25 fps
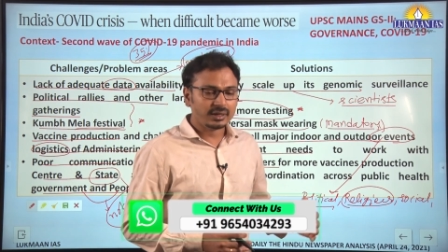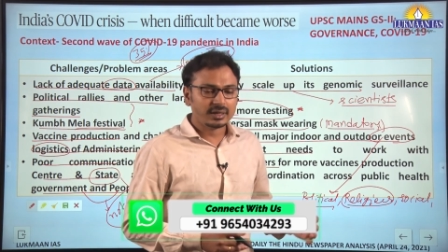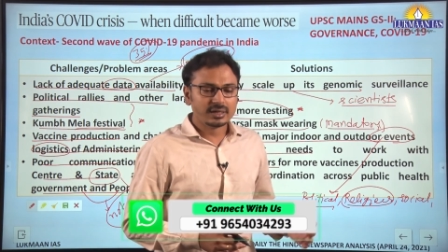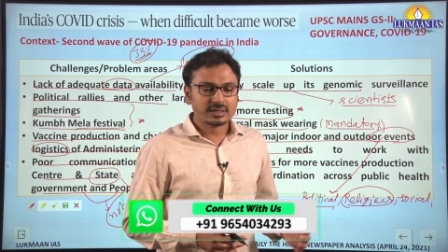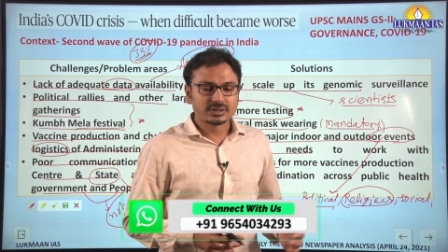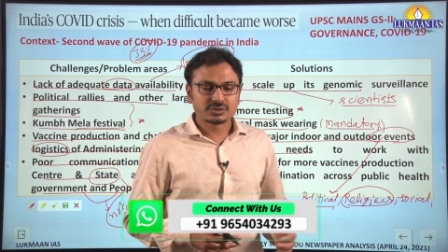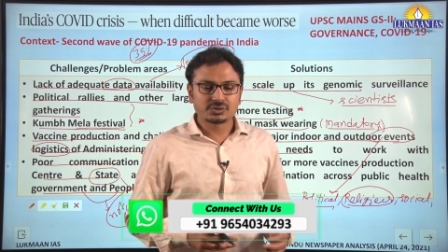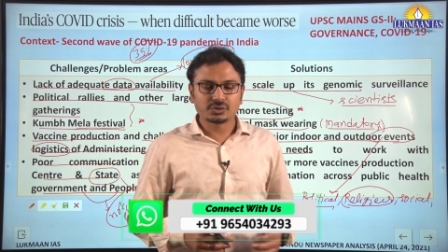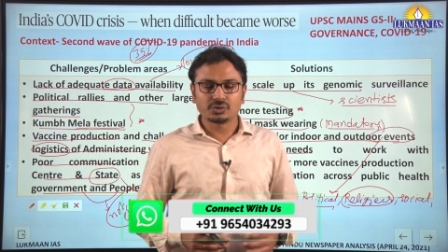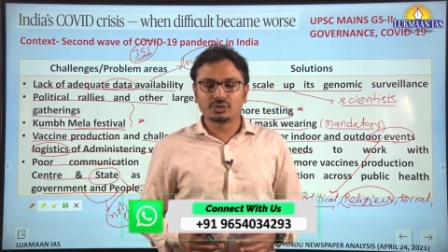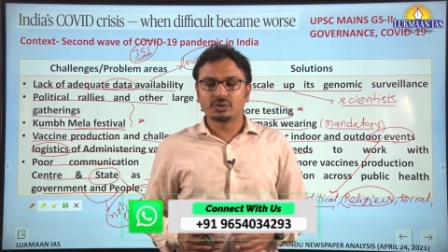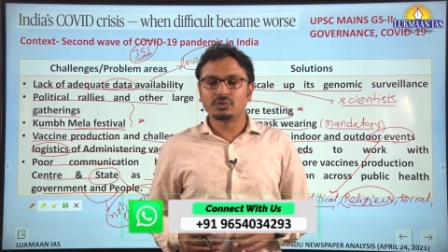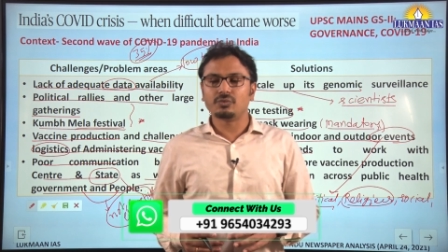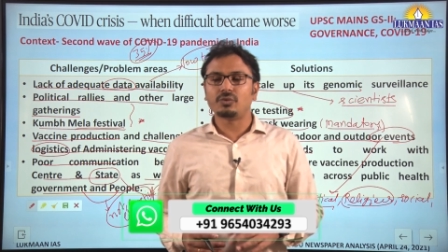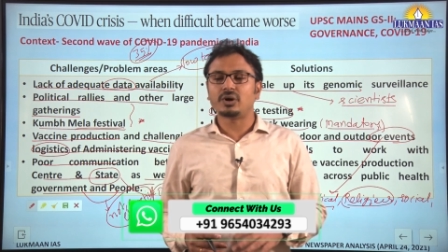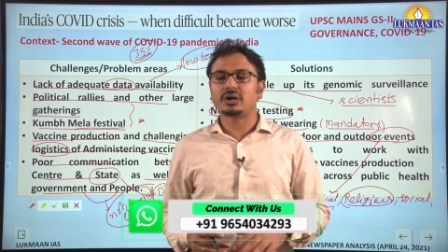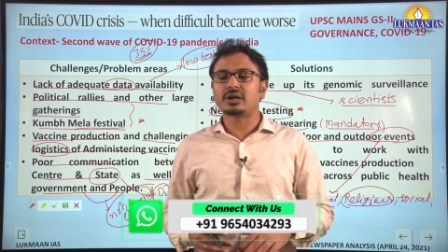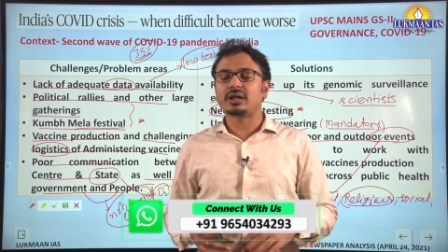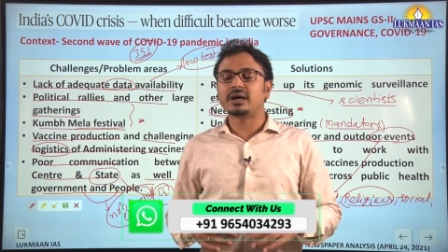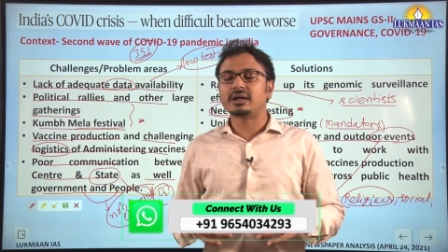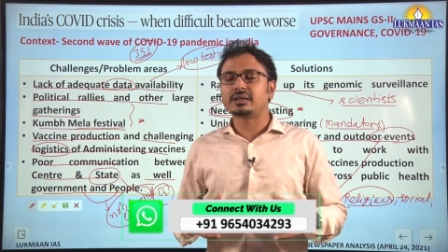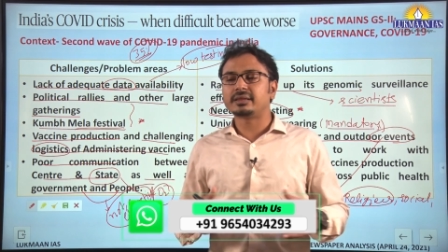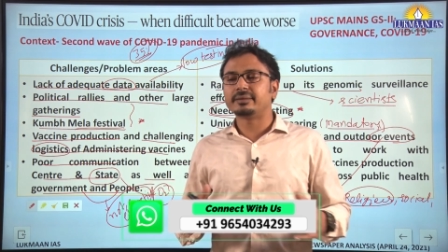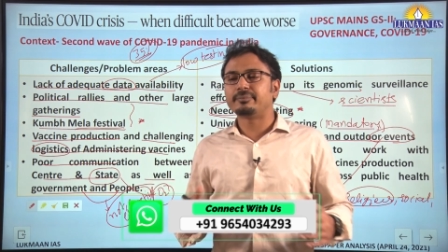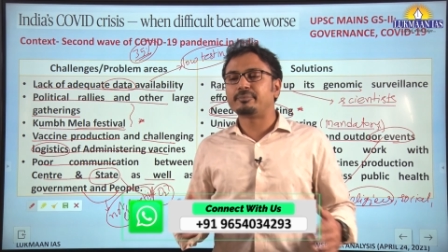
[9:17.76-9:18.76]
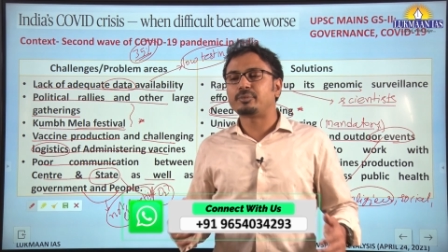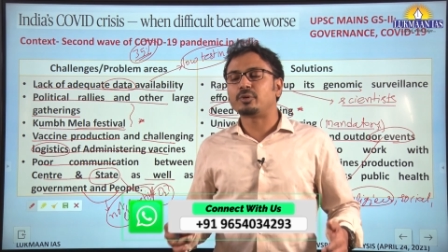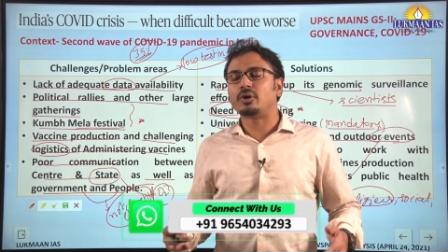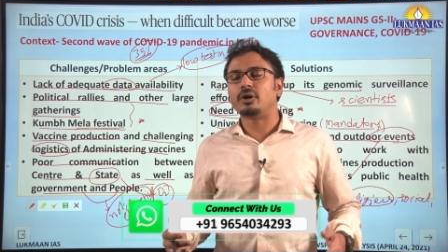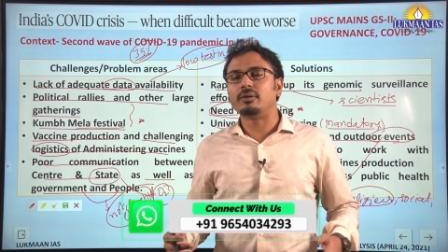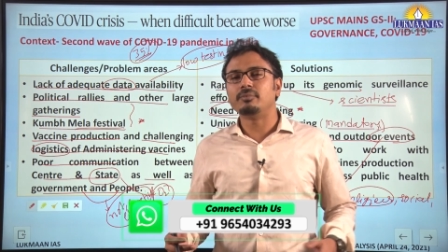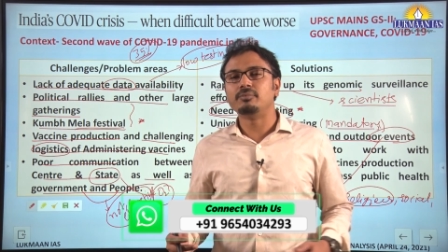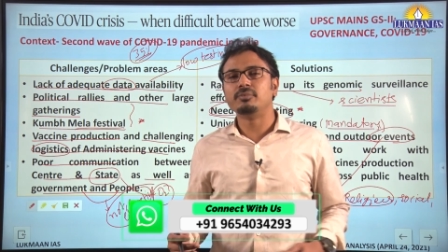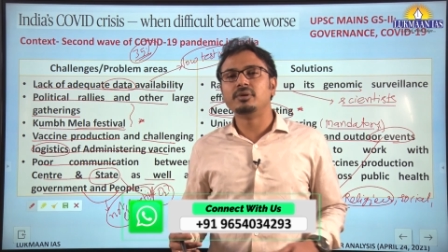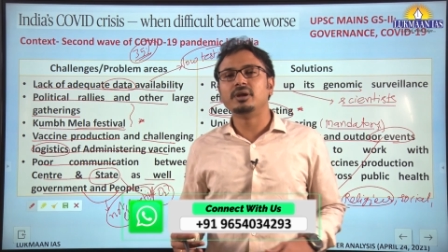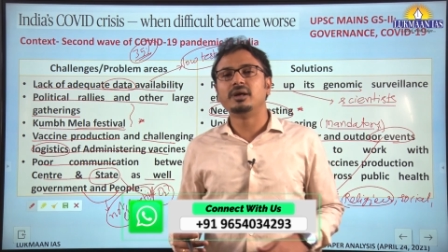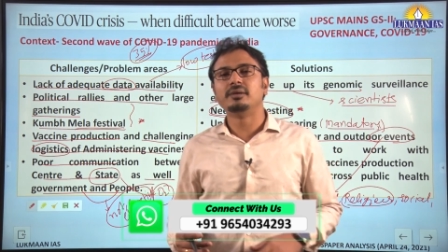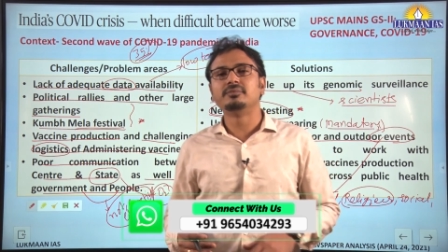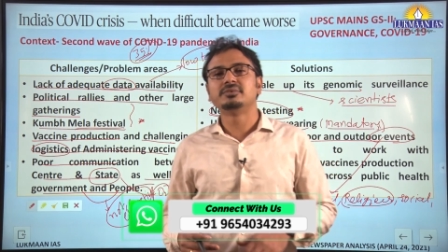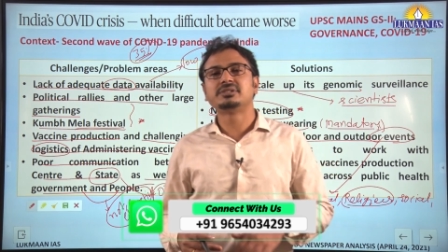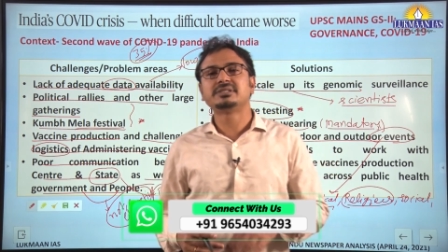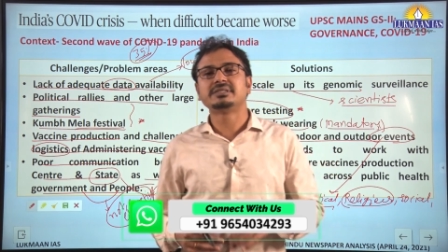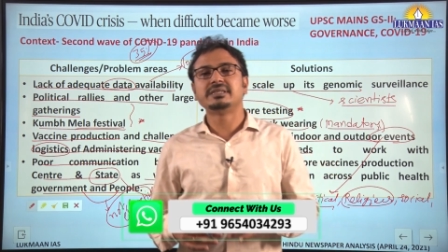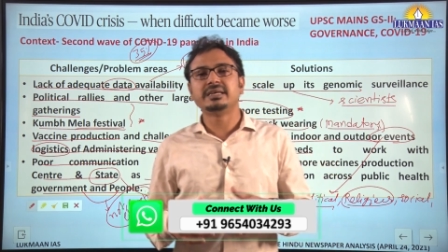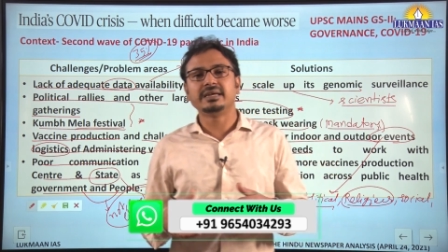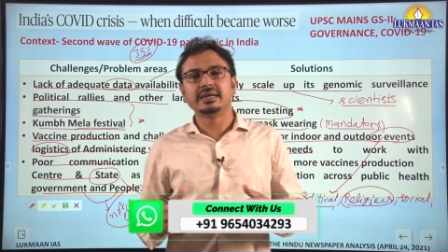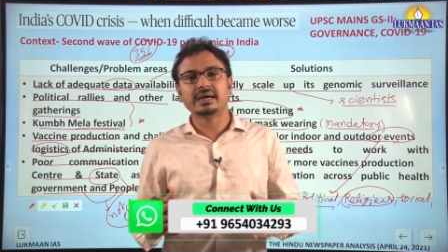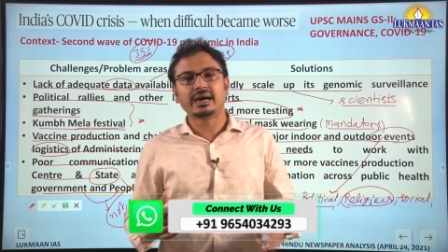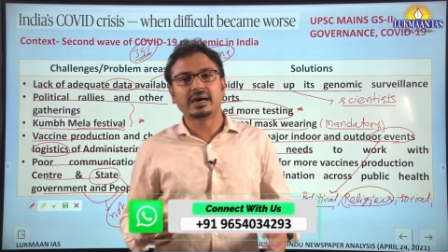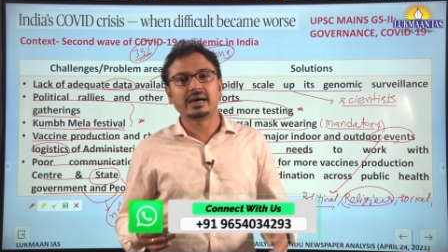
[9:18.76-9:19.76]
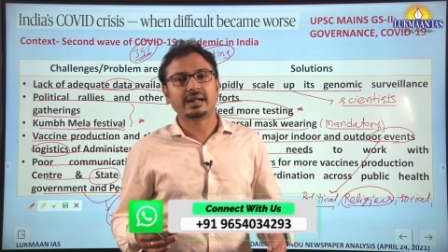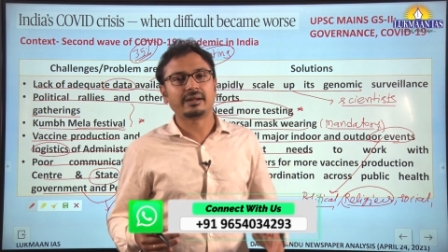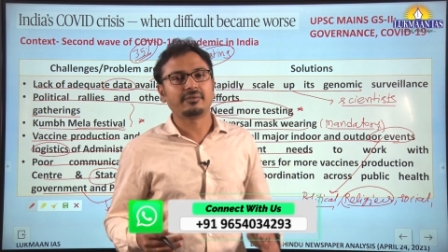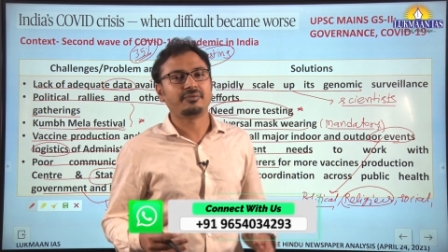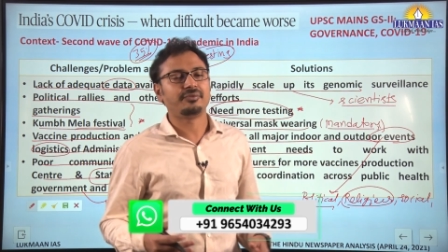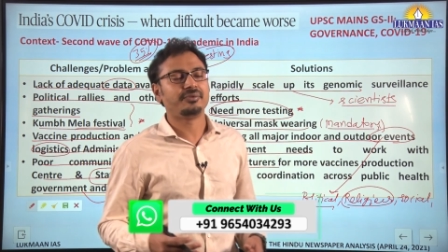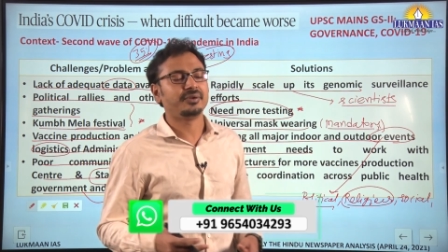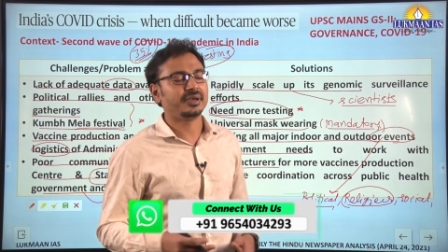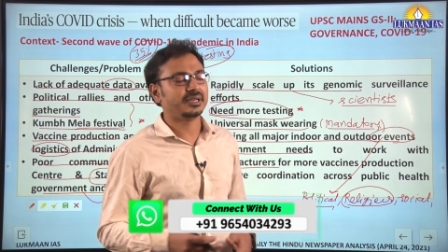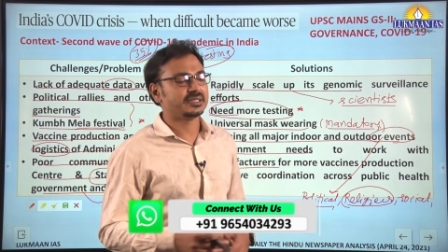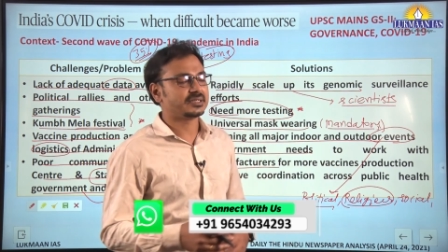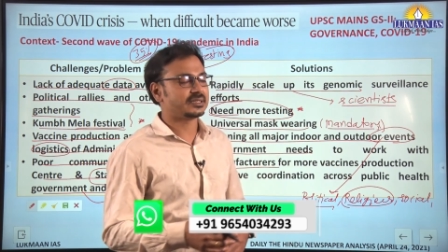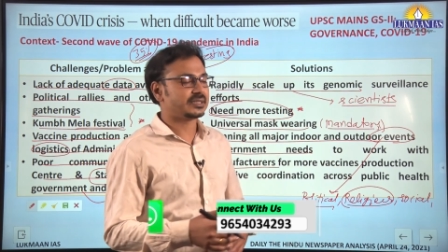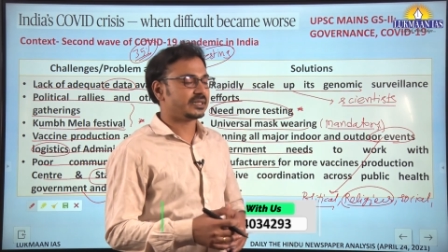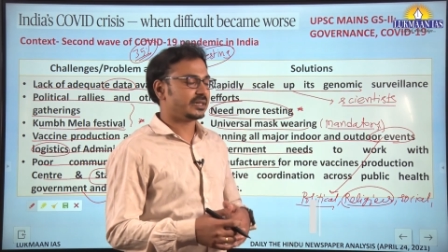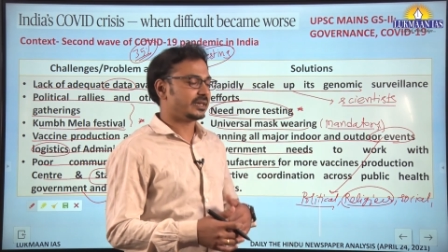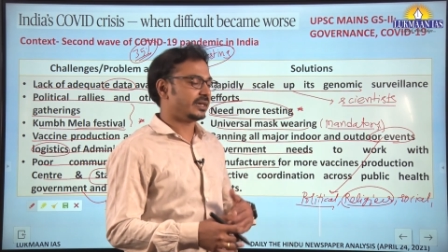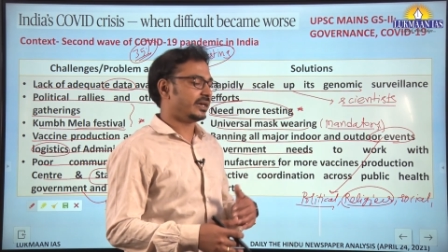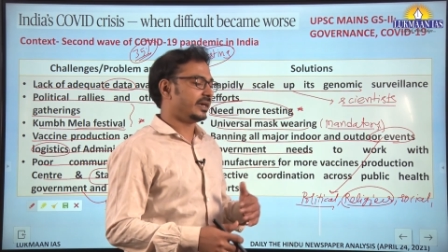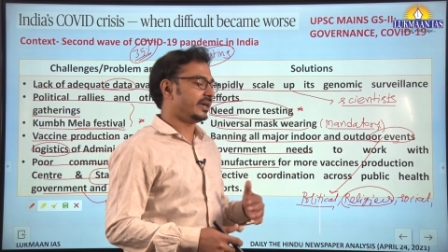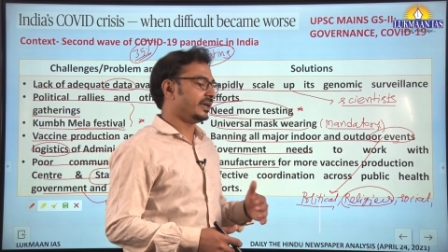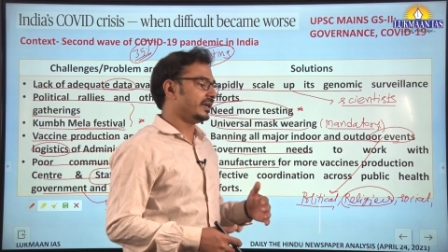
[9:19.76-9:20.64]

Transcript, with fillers: So, what are the problems they are facing